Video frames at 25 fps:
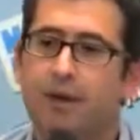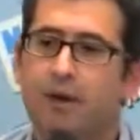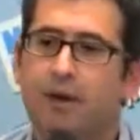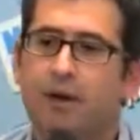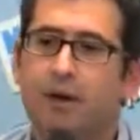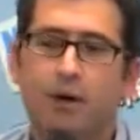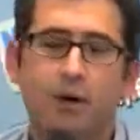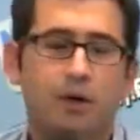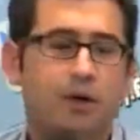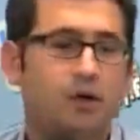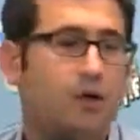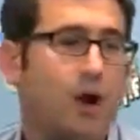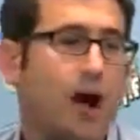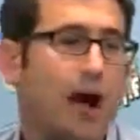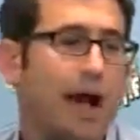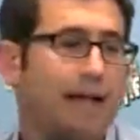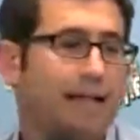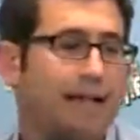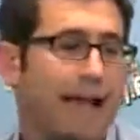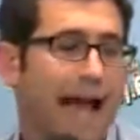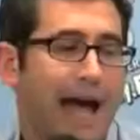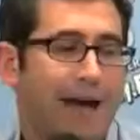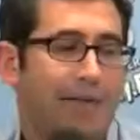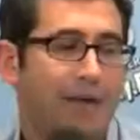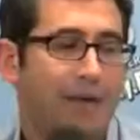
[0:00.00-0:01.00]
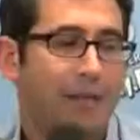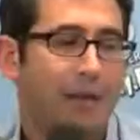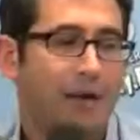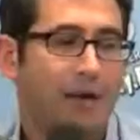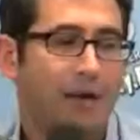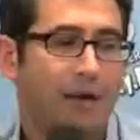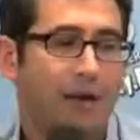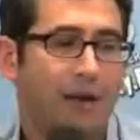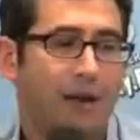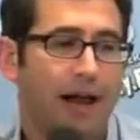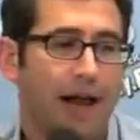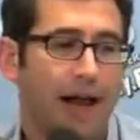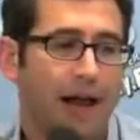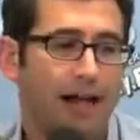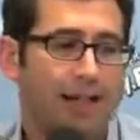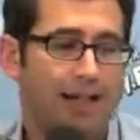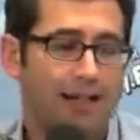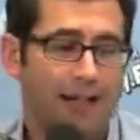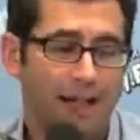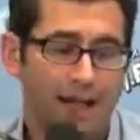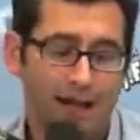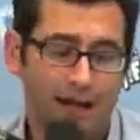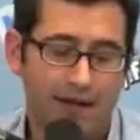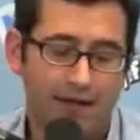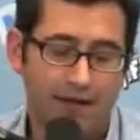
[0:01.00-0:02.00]
who are trying to have a
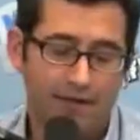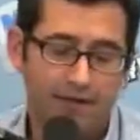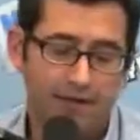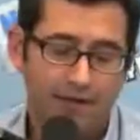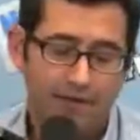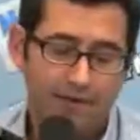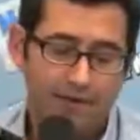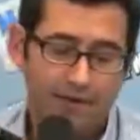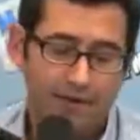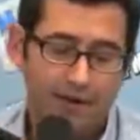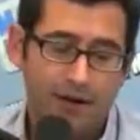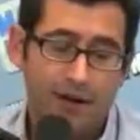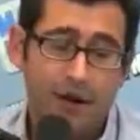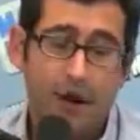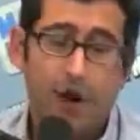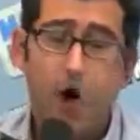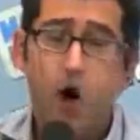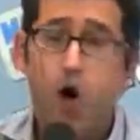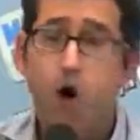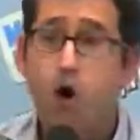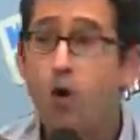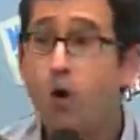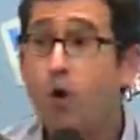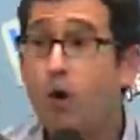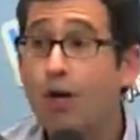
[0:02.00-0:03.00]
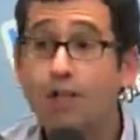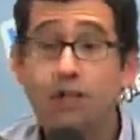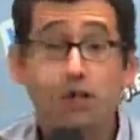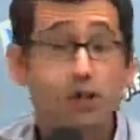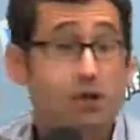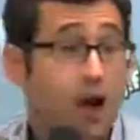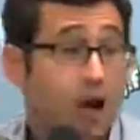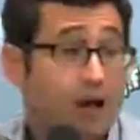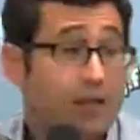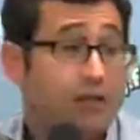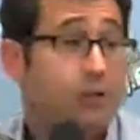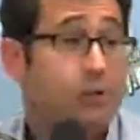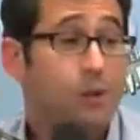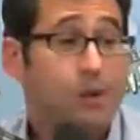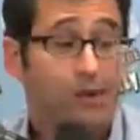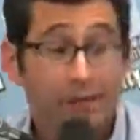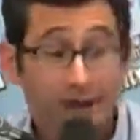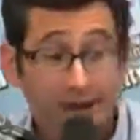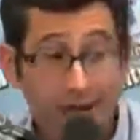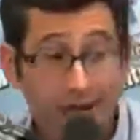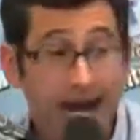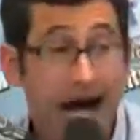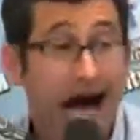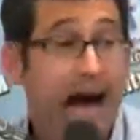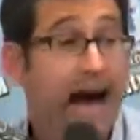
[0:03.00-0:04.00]
middle-class life, who we trust with
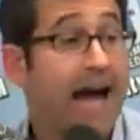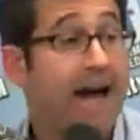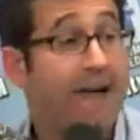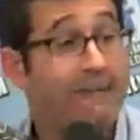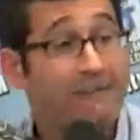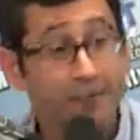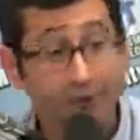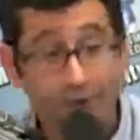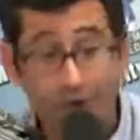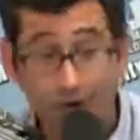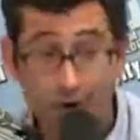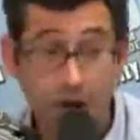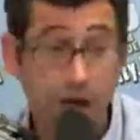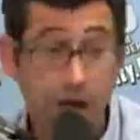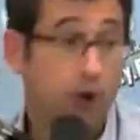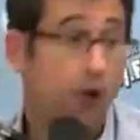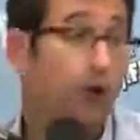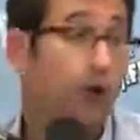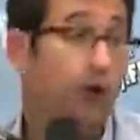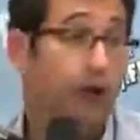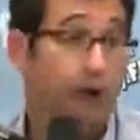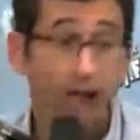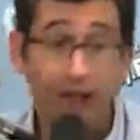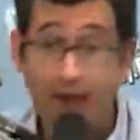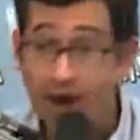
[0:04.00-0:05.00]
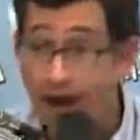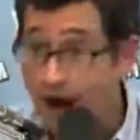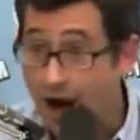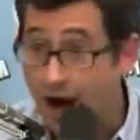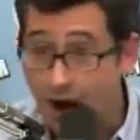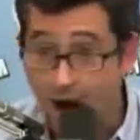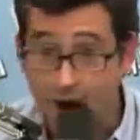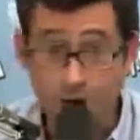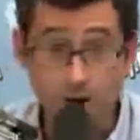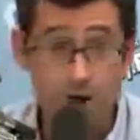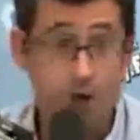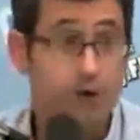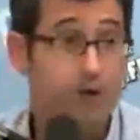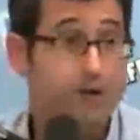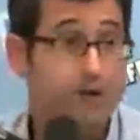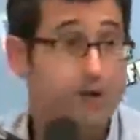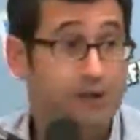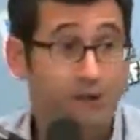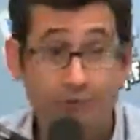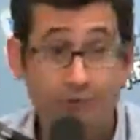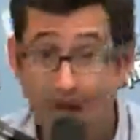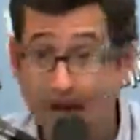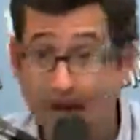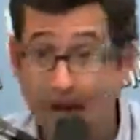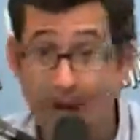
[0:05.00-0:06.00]
the lives of literally hundreds
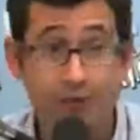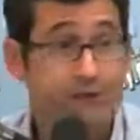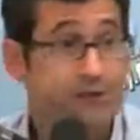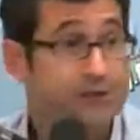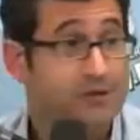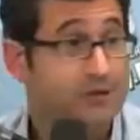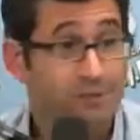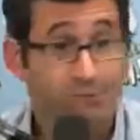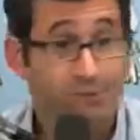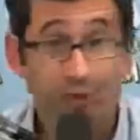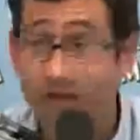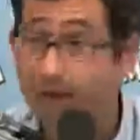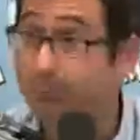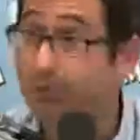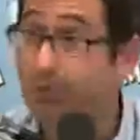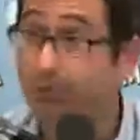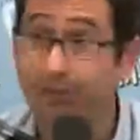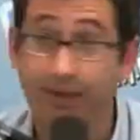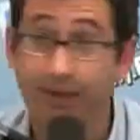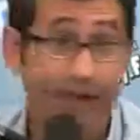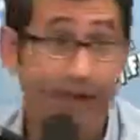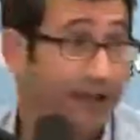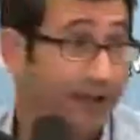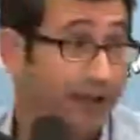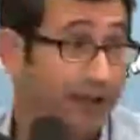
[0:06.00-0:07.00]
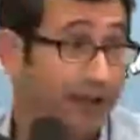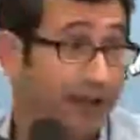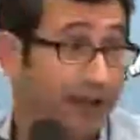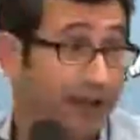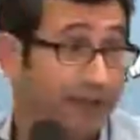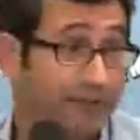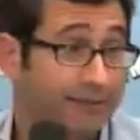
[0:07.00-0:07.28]
of thousands of people daily.